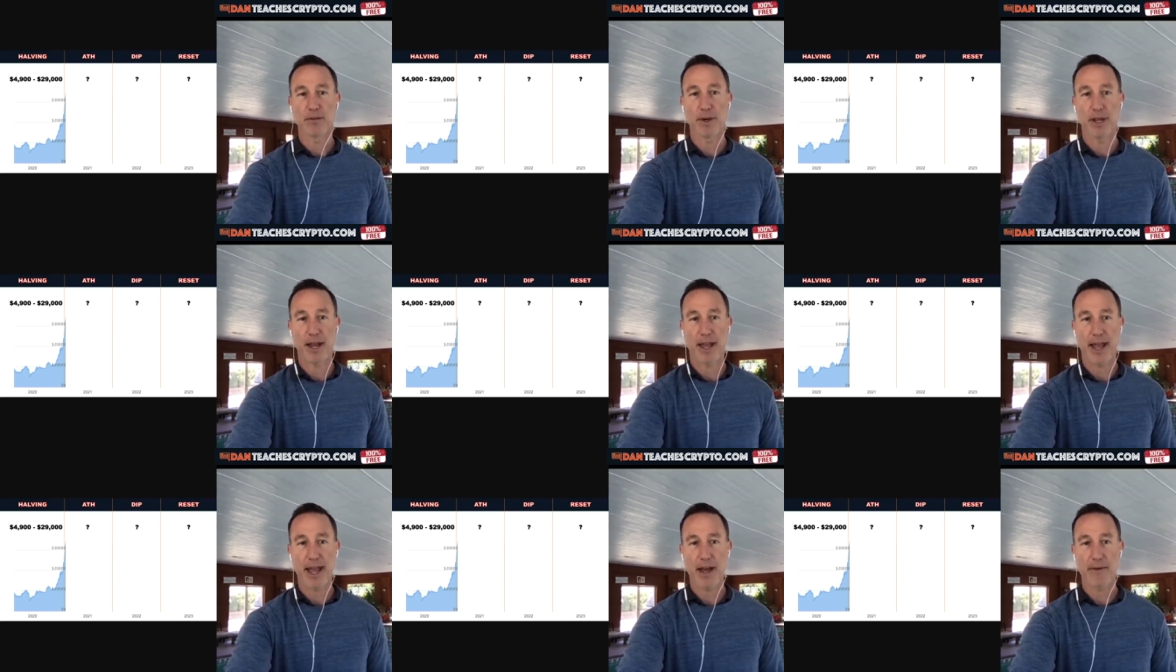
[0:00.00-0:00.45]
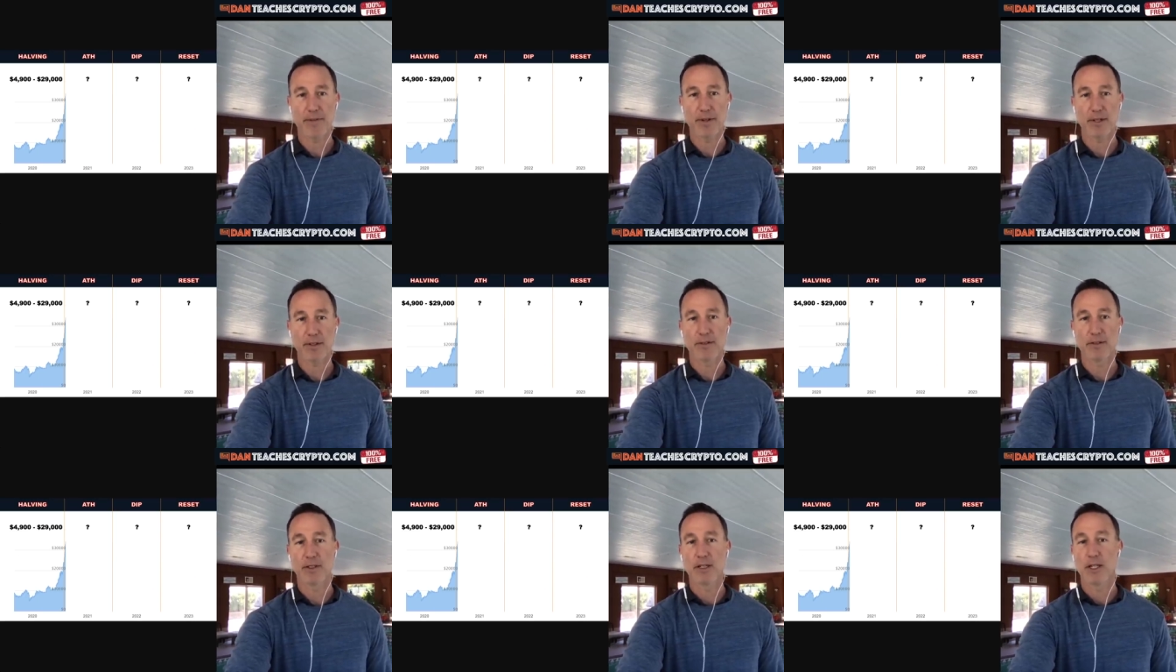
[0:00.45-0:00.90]
We had a
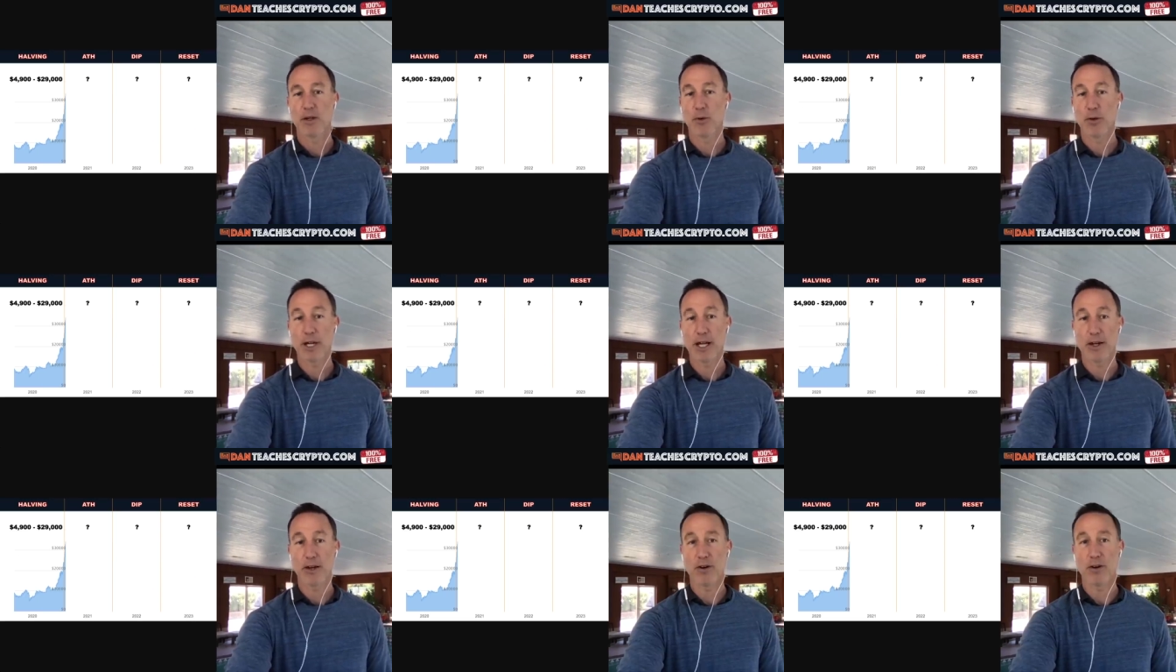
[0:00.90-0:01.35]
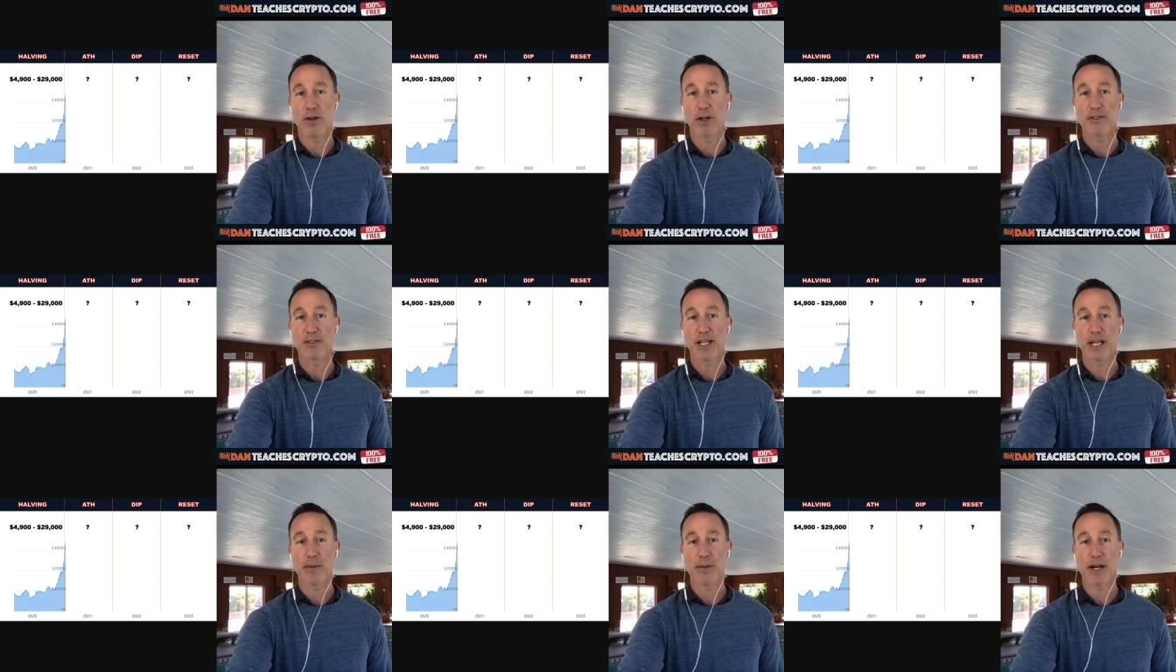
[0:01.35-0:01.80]
halving, we're hitting our
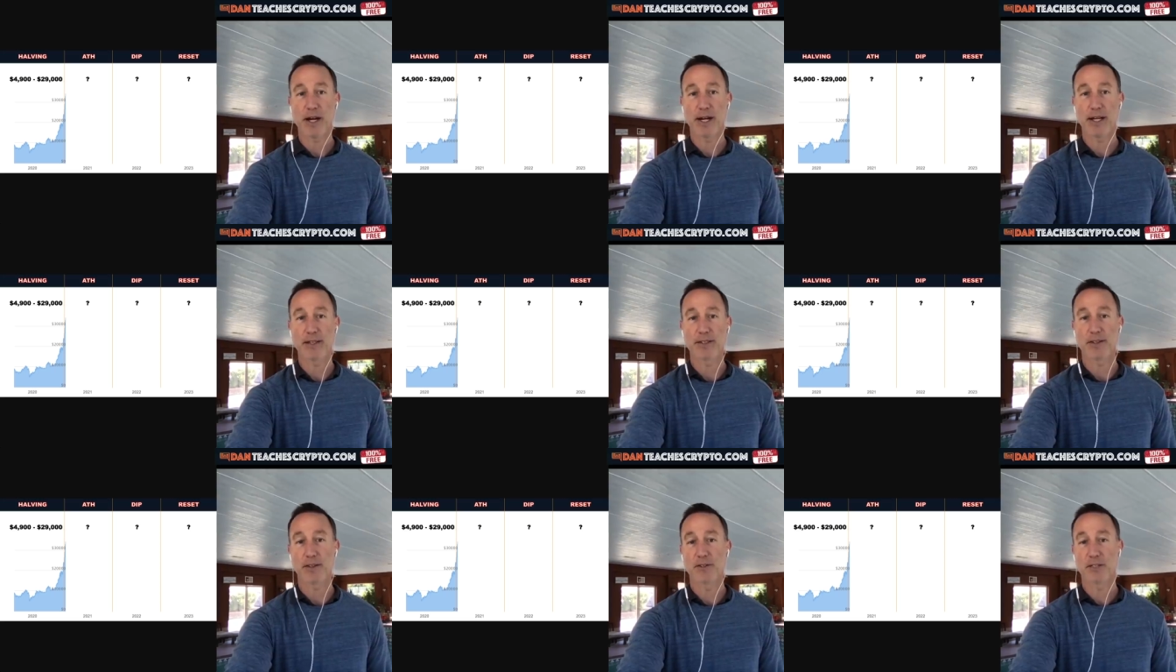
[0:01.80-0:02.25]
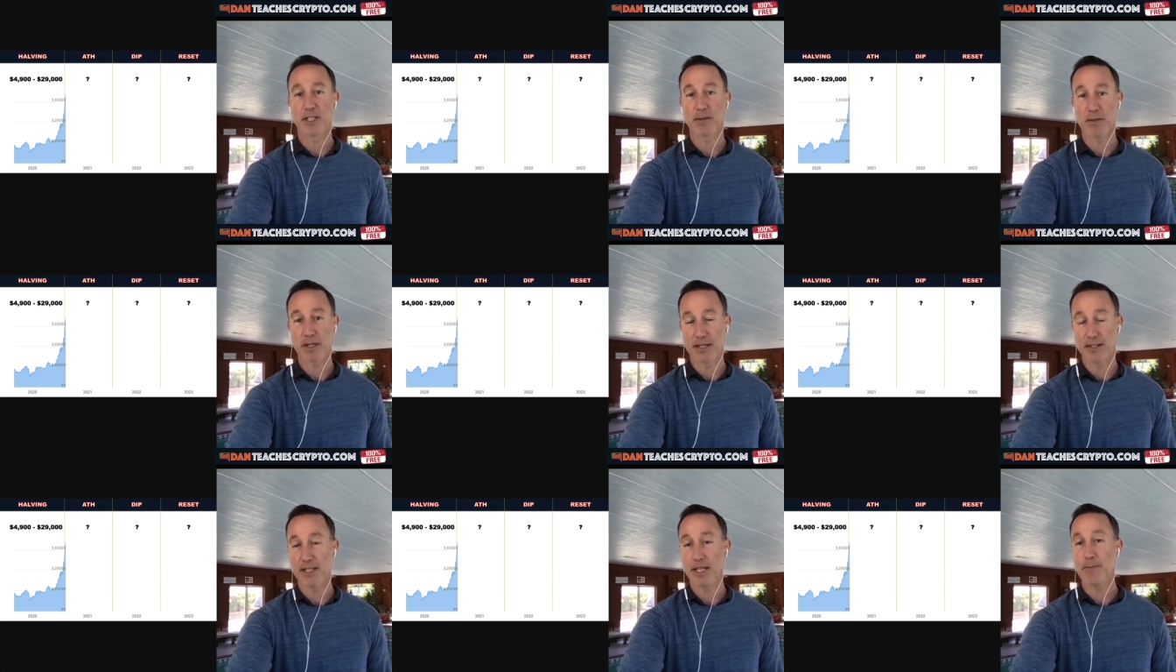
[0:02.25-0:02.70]
all-time highs. There's
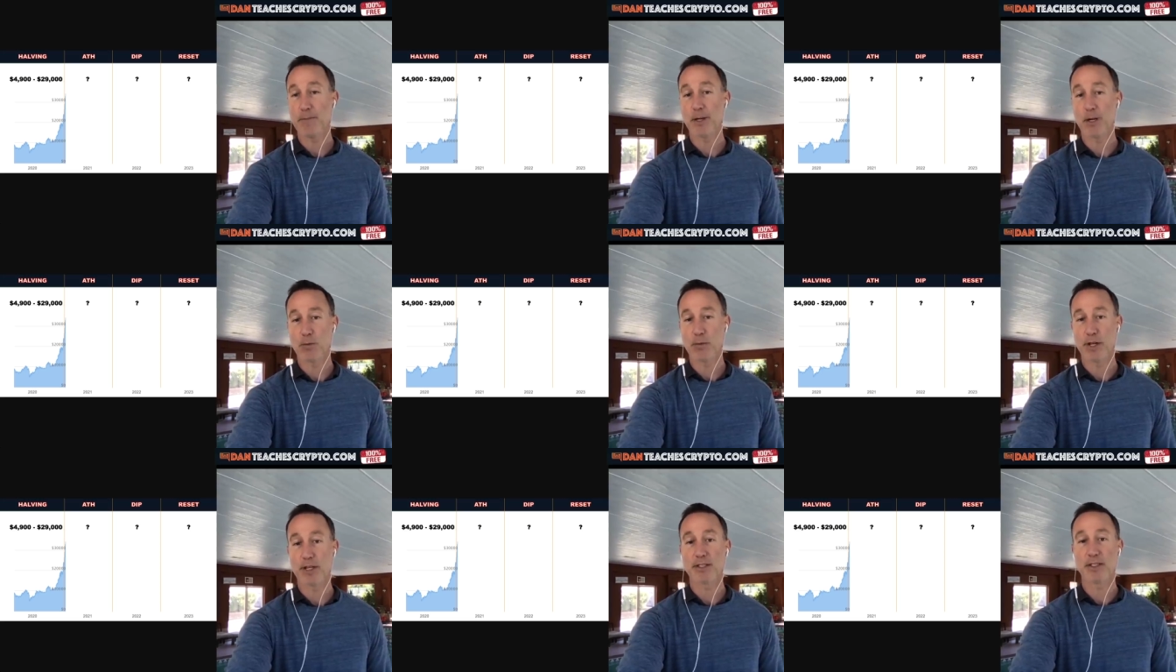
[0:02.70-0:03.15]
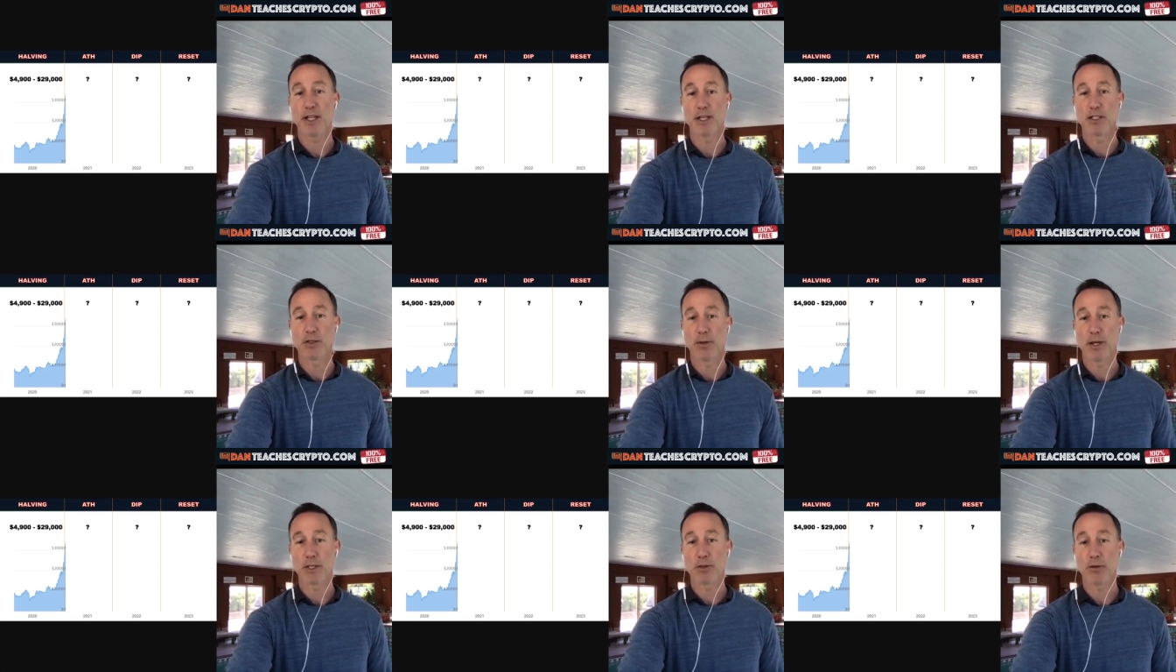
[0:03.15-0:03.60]
going to be a dip and a reset
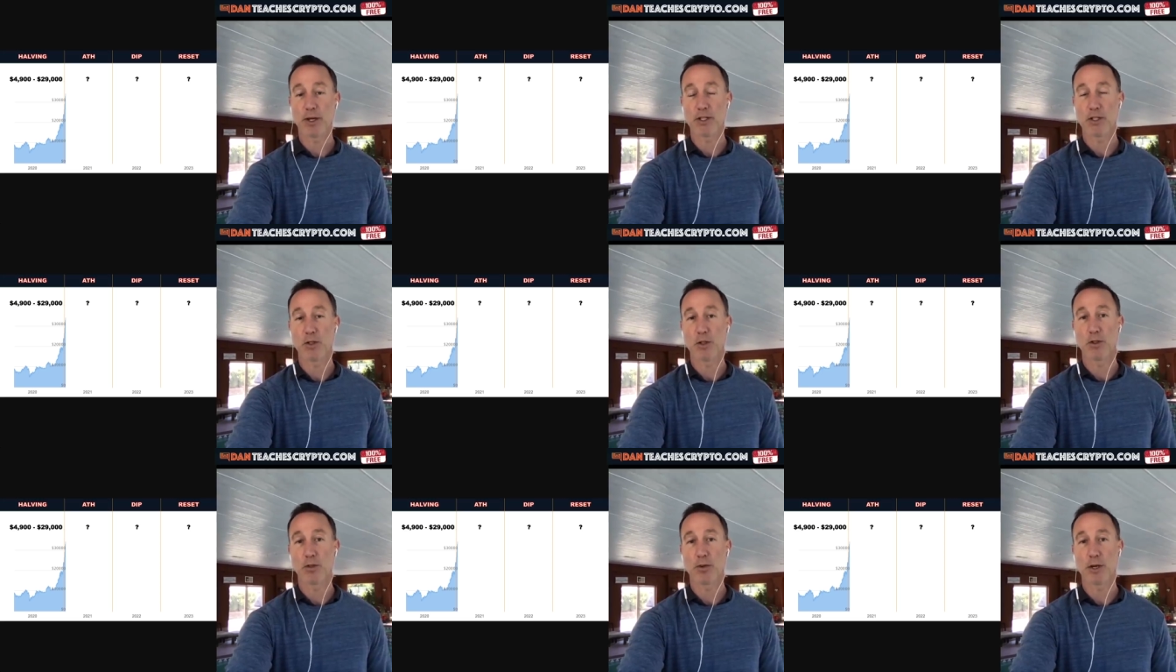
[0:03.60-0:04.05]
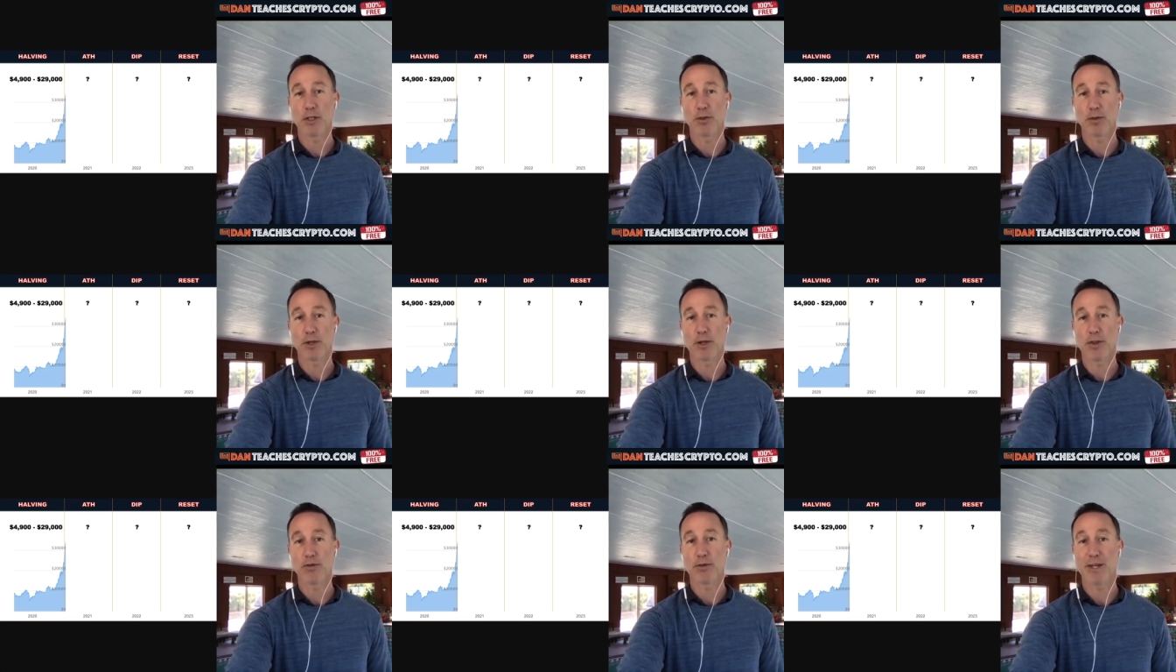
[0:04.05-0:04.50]
in 2022 and
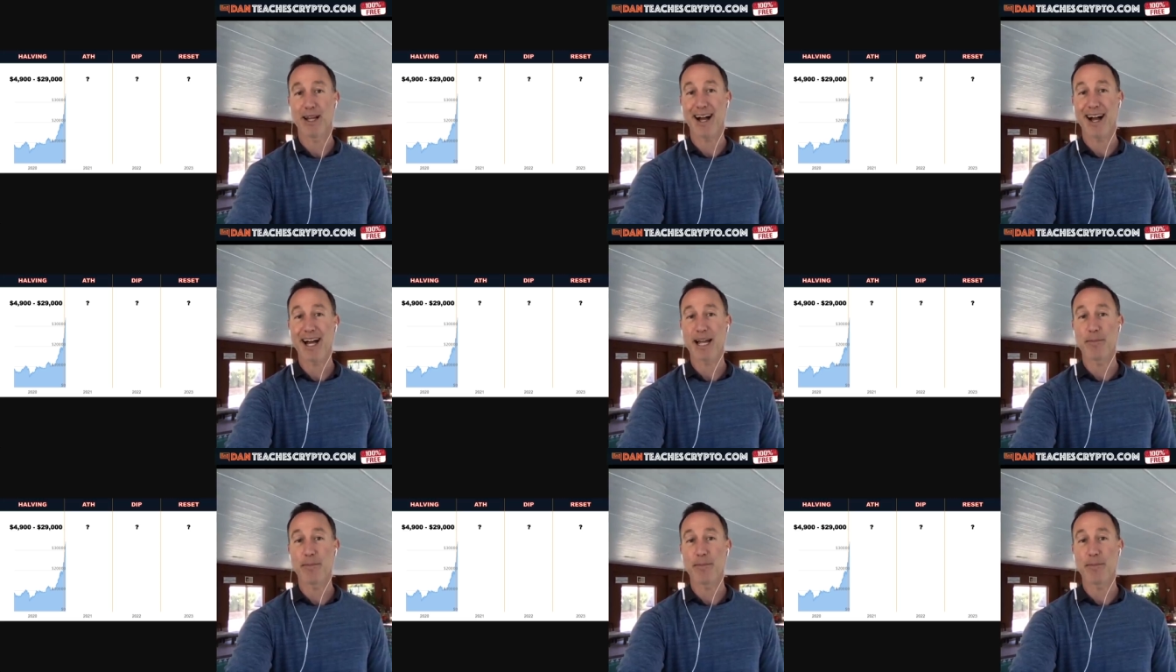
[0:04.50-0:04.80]
2023.